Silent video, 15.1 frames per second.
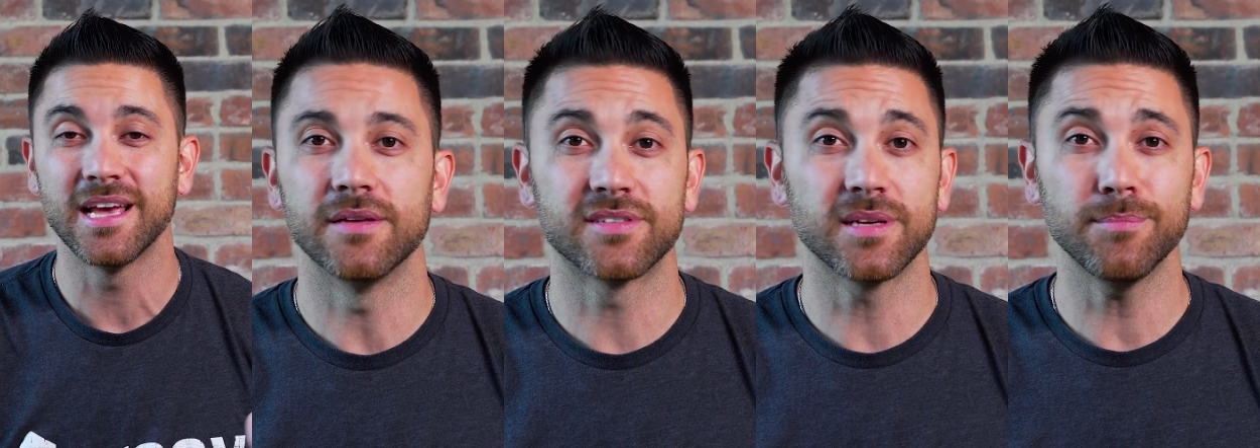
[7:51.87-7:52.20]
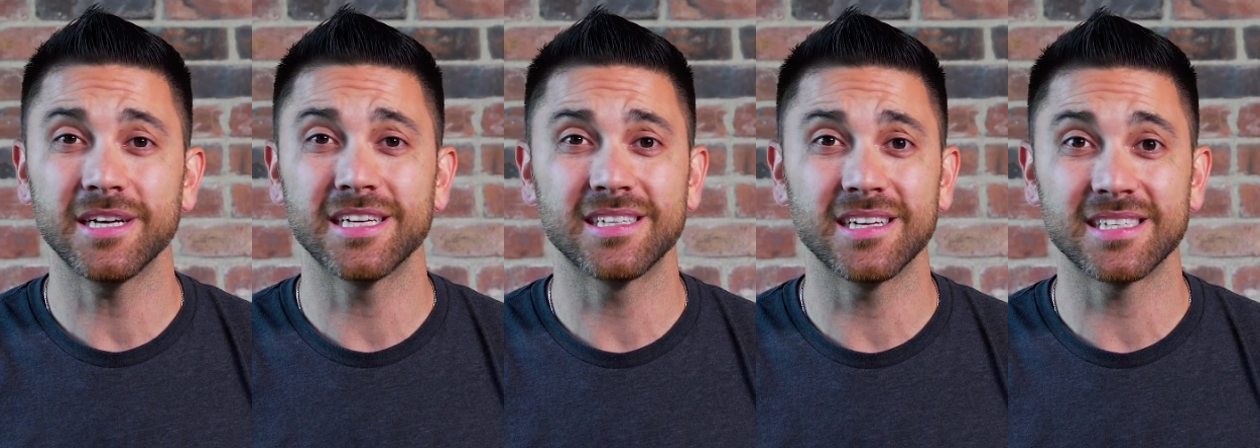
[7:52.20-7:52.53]
If
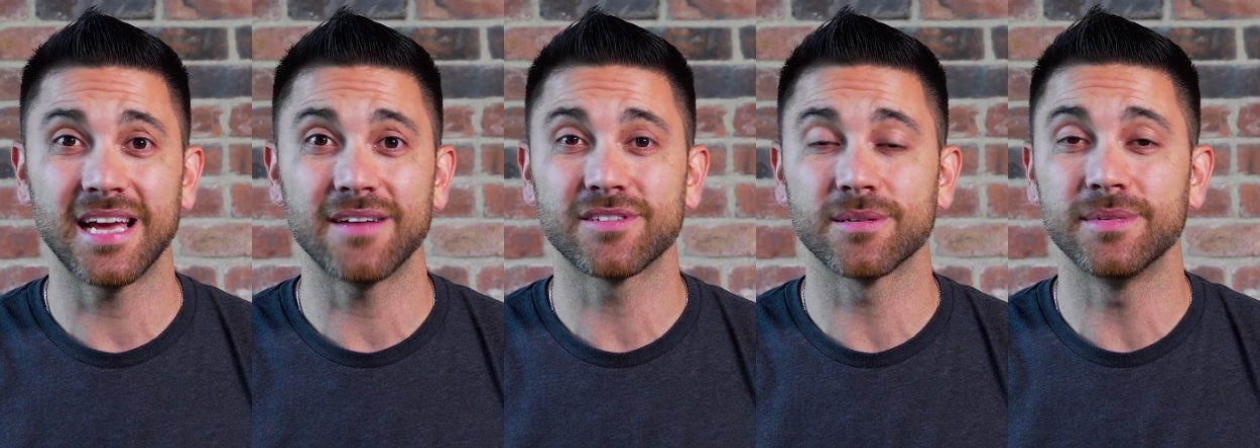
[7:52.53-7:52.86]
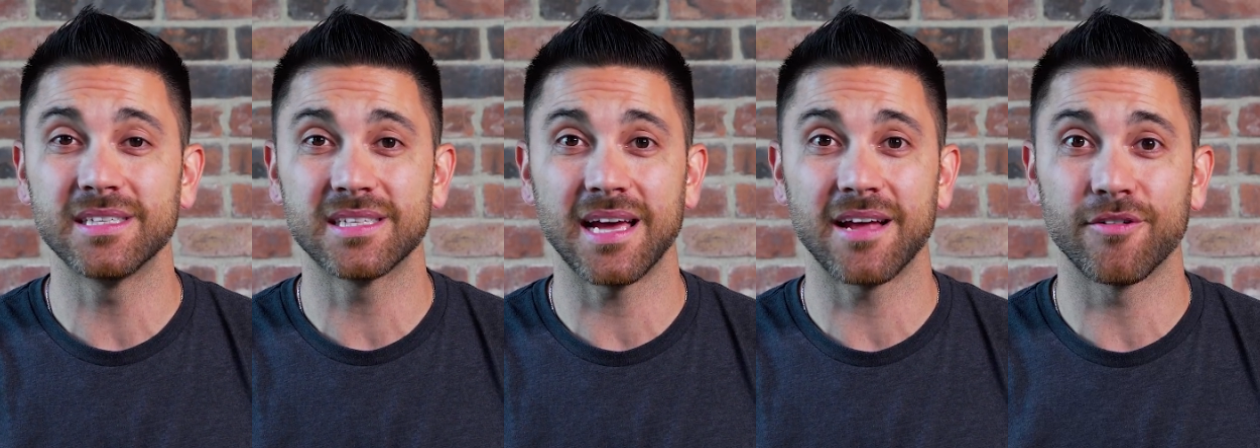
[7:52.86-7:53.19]
somebody does have some
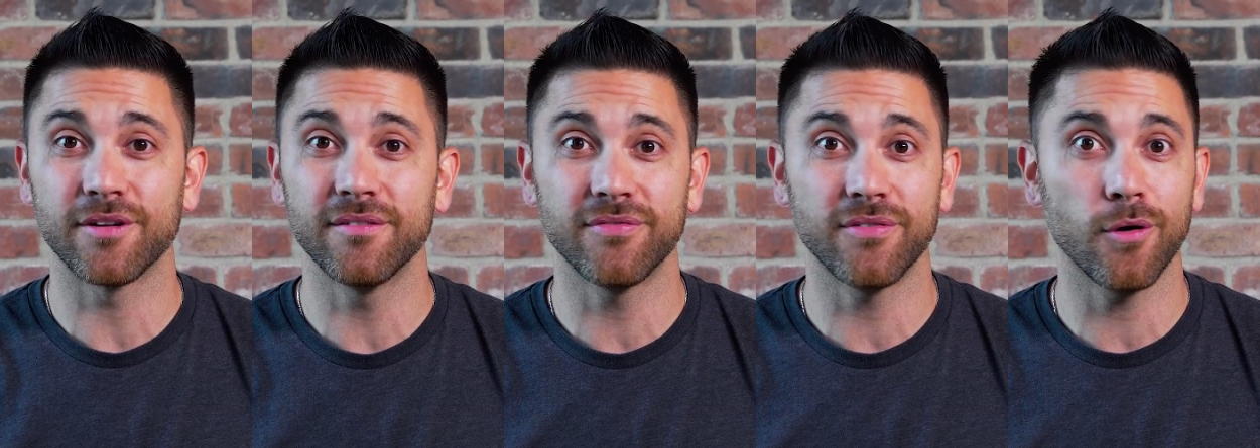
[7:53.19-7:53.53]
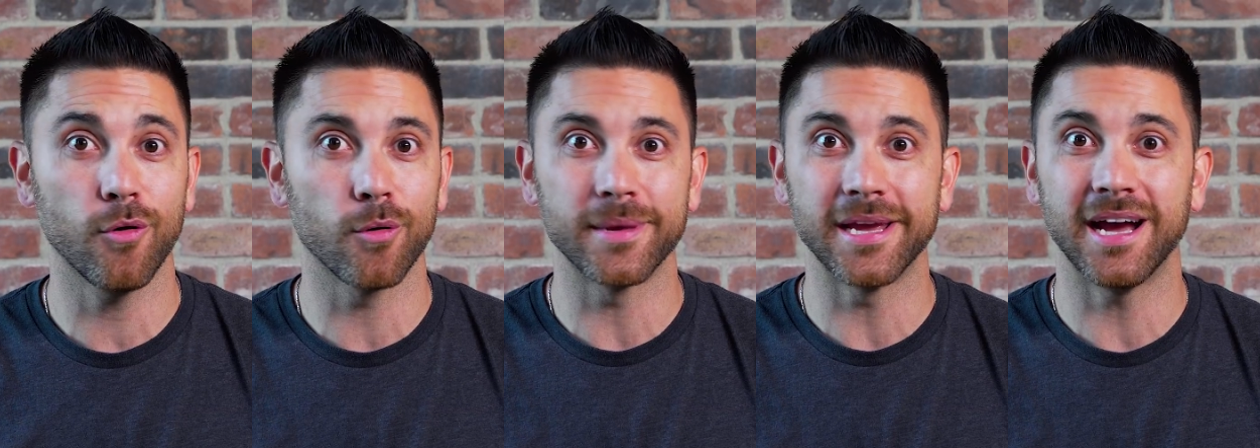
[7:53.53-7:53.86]
insider
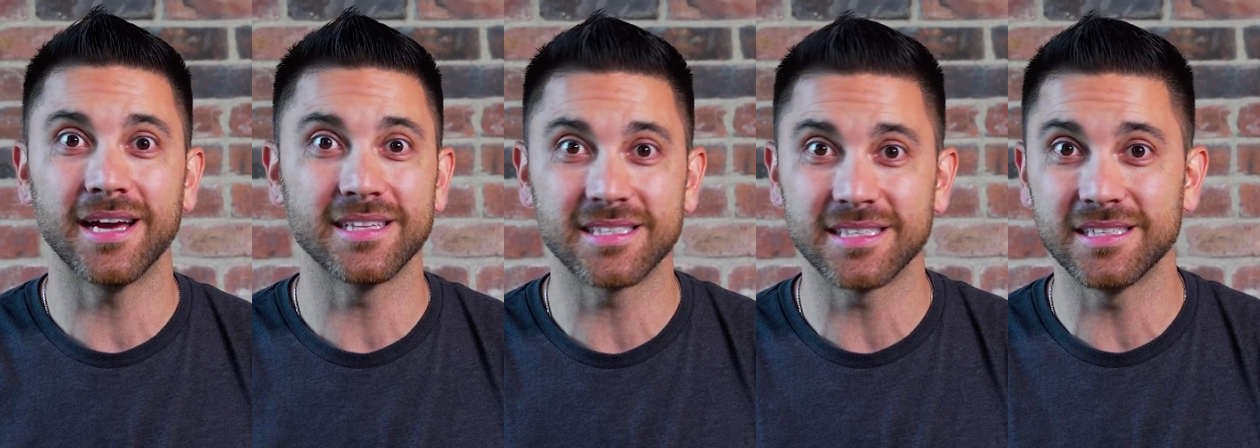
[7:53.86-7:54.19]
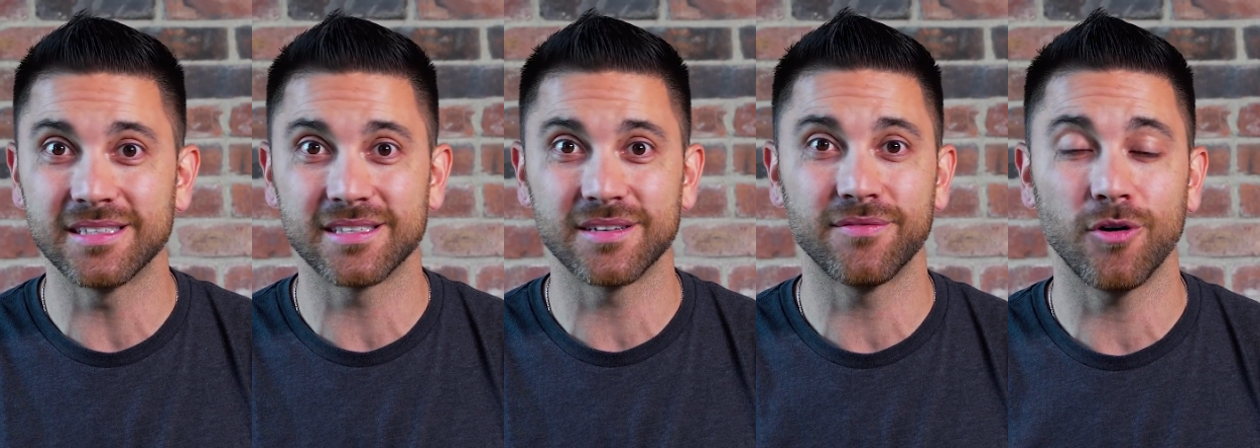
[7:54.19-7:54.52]
info or behind the
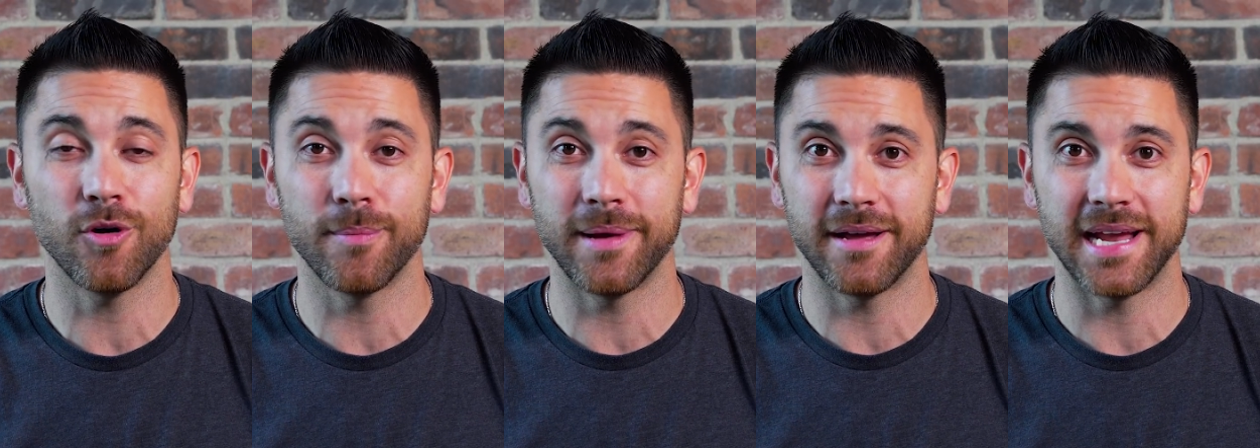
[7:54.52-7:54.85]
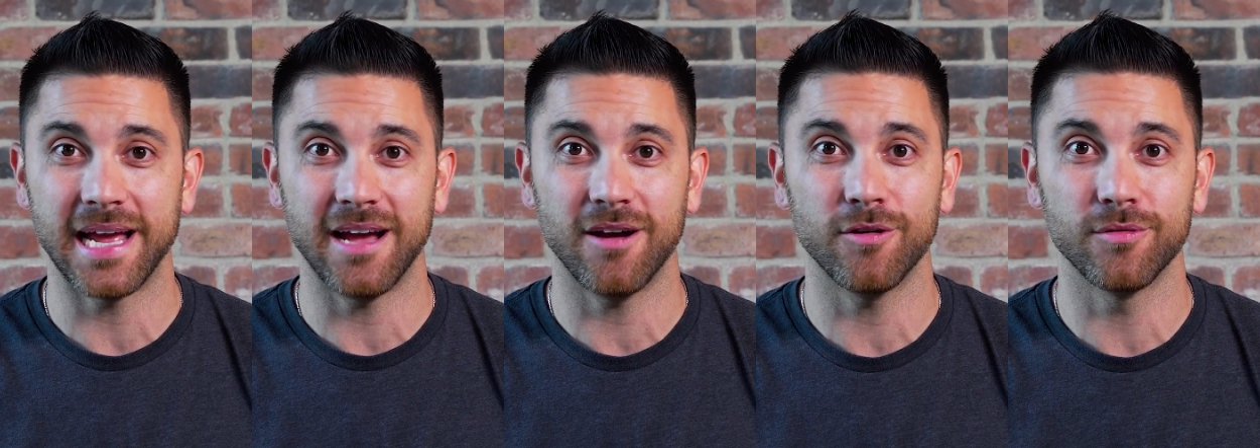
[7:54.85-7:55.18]
scenes info about
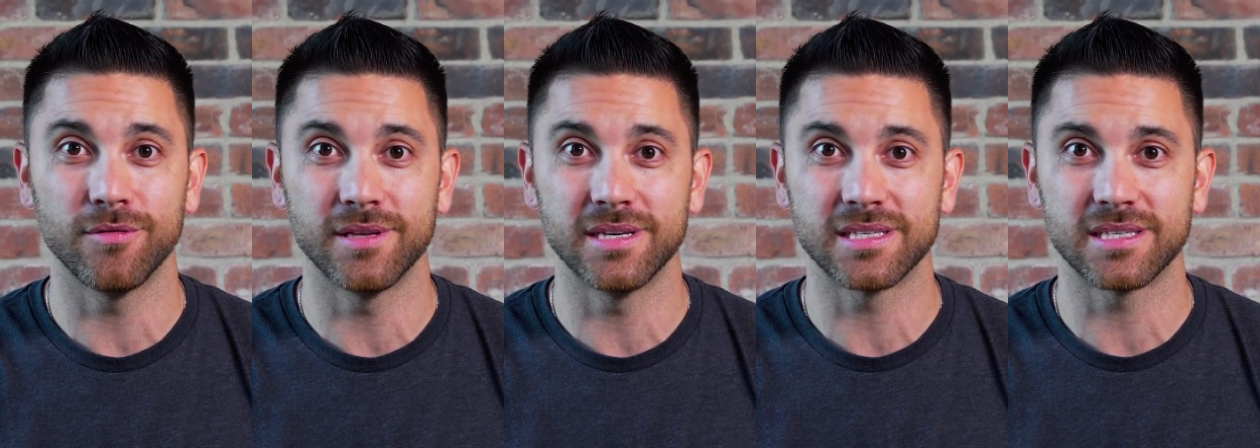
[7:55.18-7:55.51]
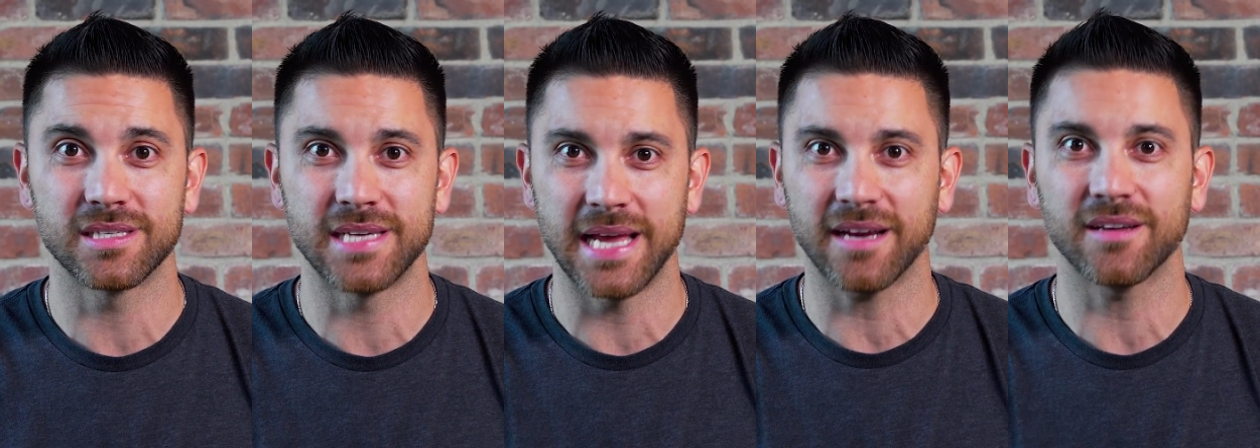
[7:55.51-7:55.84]
how
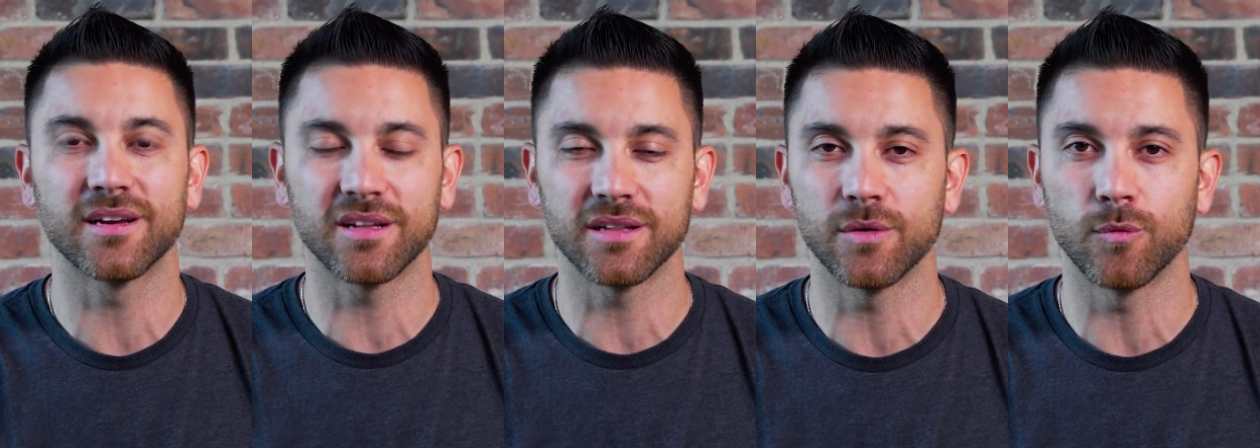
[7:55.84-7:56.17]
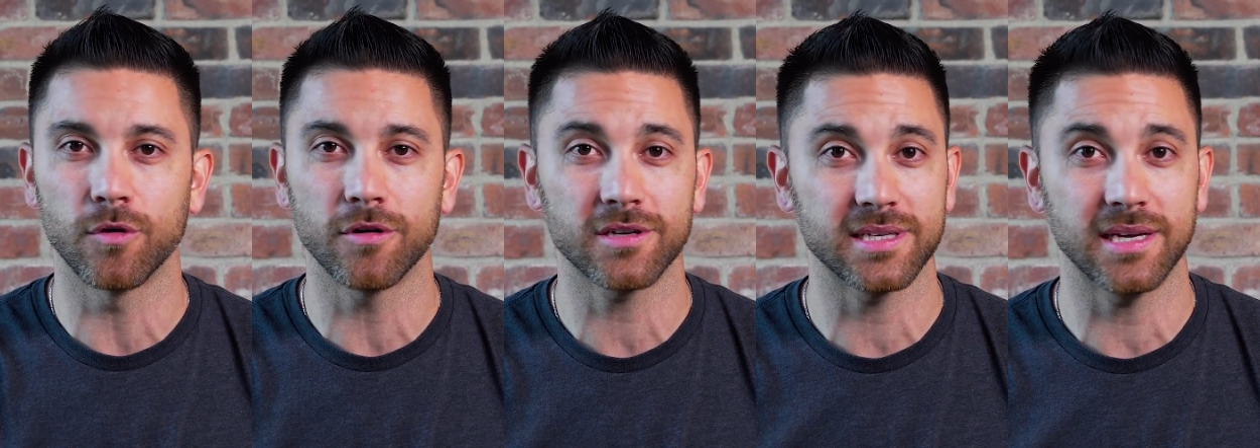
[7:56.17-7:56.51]
this technically
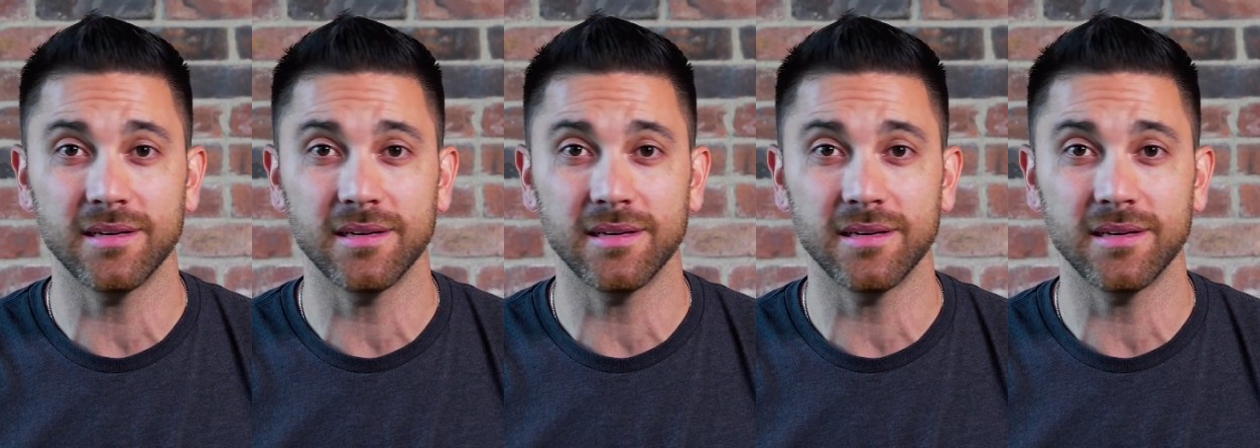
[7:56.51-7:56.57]
works,